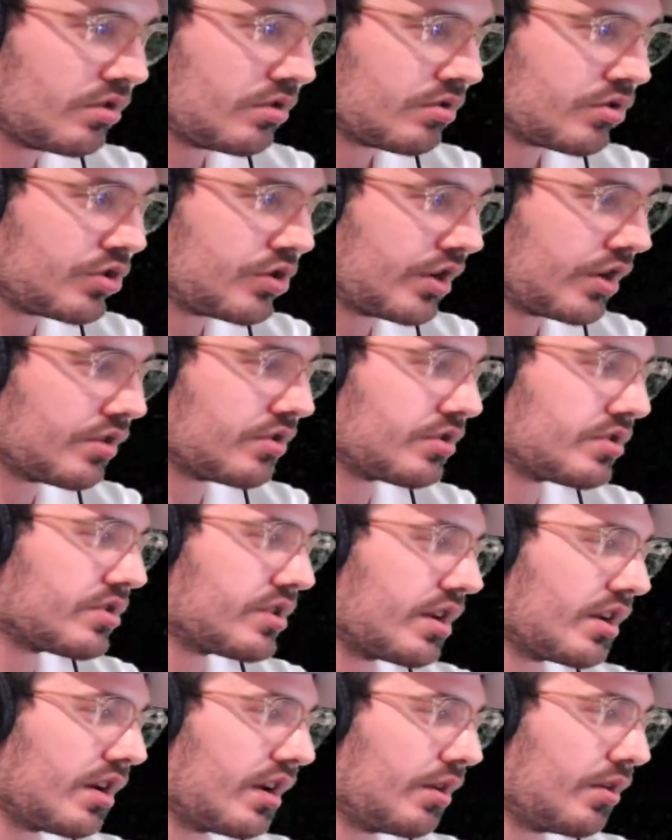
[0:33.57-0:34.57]
Jiggins
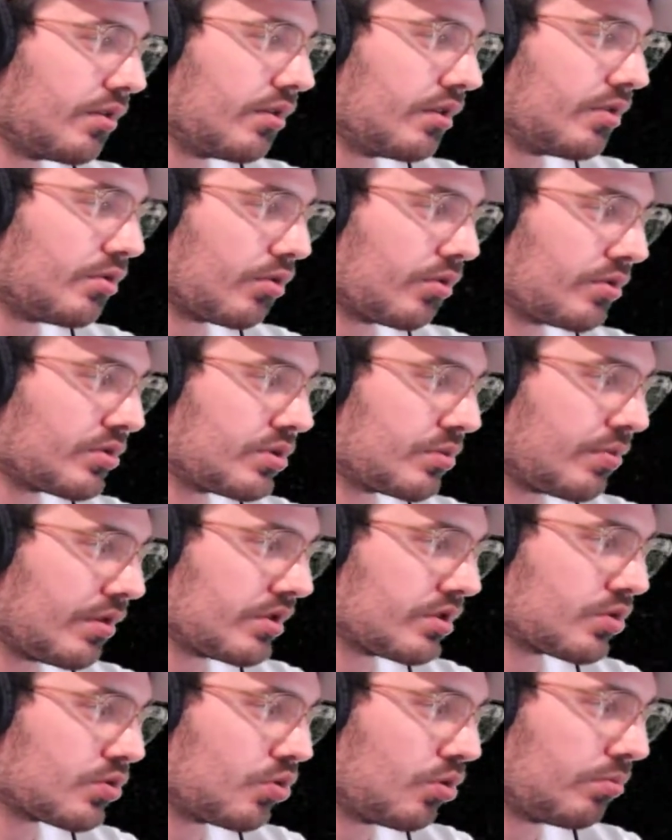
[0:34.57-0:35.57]
said he thought I was the best
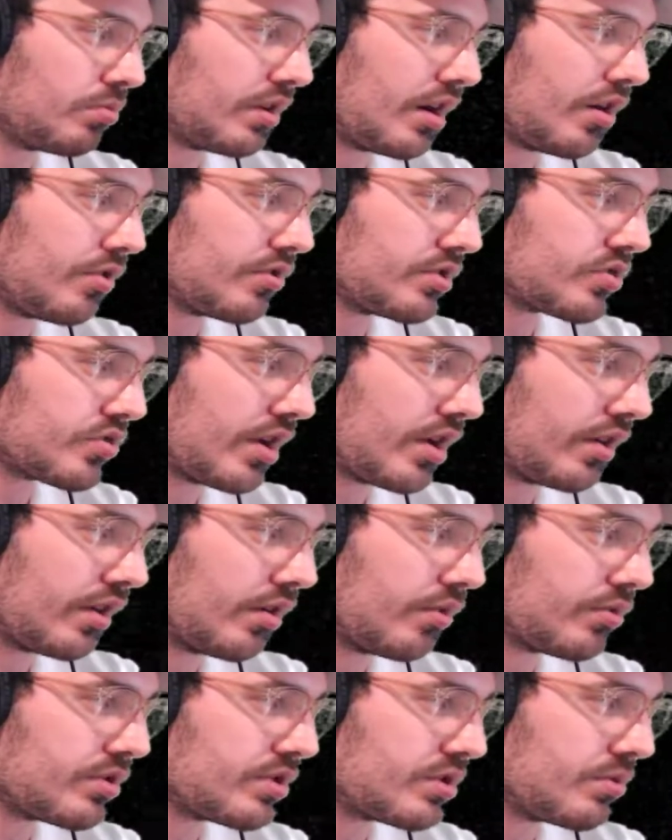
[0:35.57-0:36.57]
Storm player in Australia,
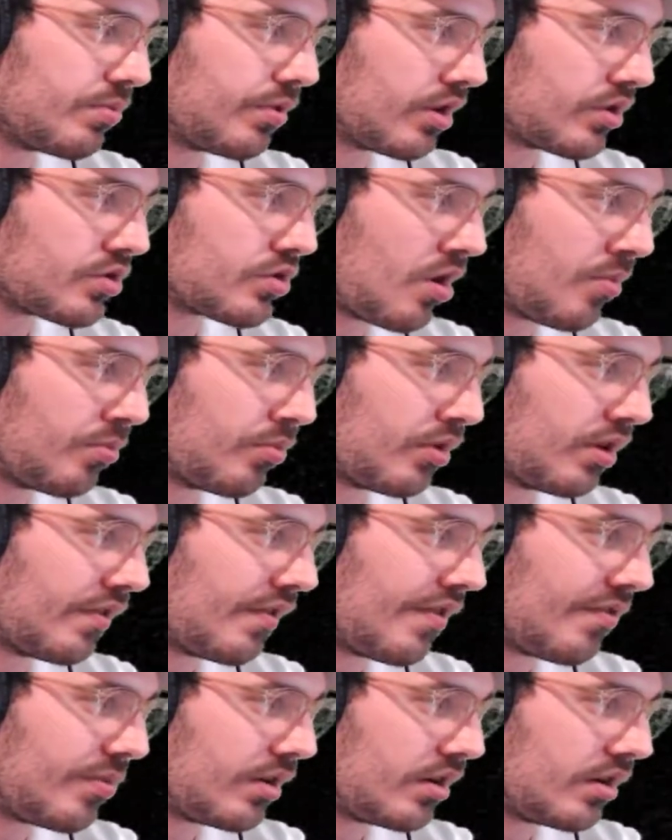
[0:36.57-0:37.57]
which is the biggest compliment I've
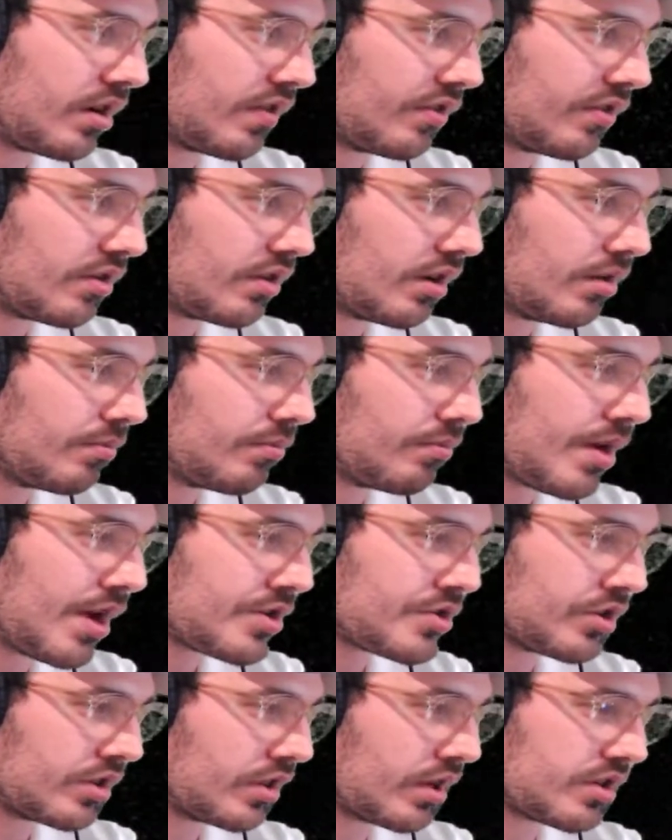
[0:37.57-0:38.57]
ever been given, and
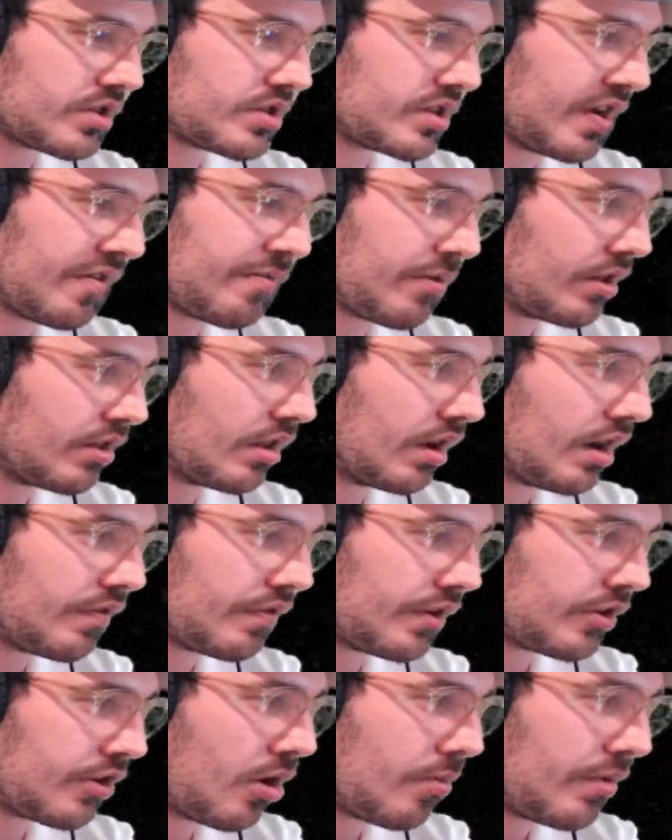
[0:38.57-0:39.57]
Magic, saved my life.
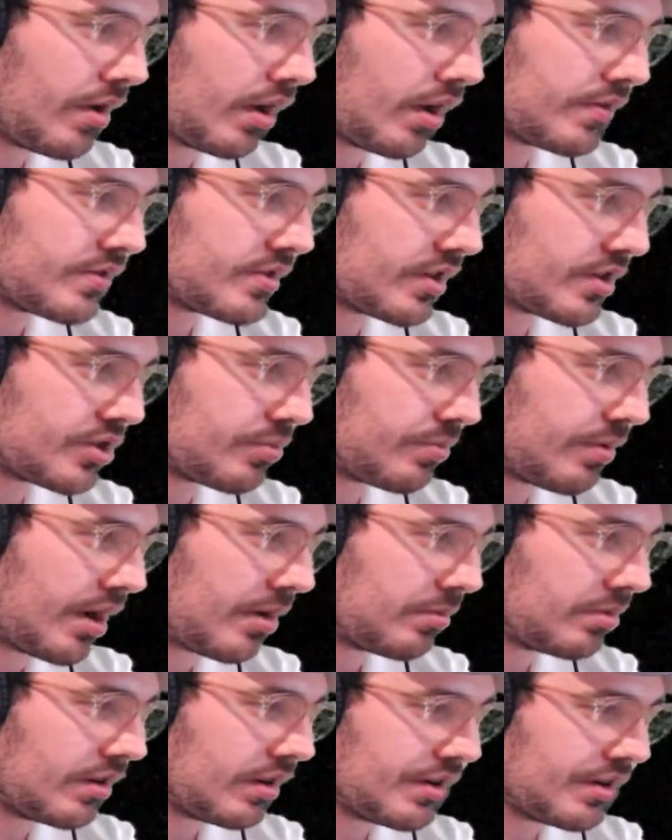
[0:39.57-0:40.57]
It got me out of such a bad
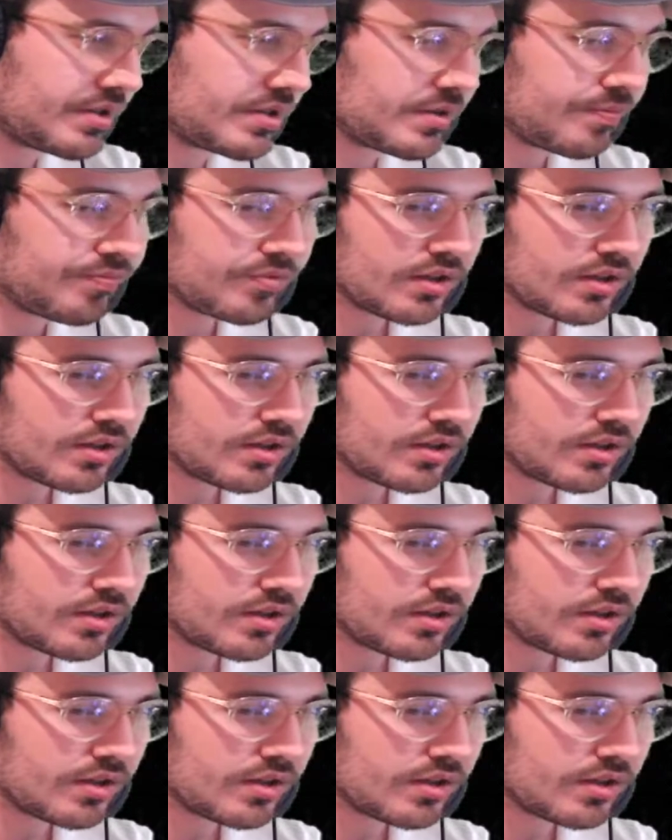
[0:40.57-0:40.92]
place.